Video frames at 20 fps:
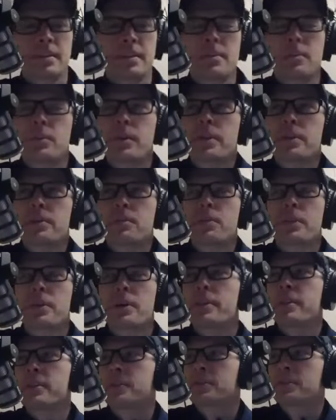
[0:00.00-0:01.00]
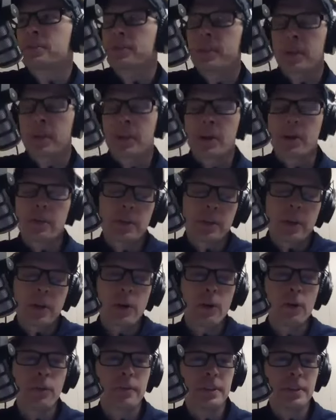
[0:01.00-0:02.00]
with with all this the the
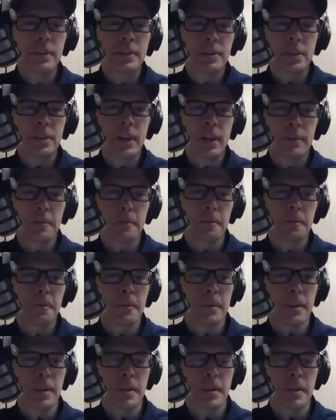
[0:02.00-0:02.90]
COVID stuff,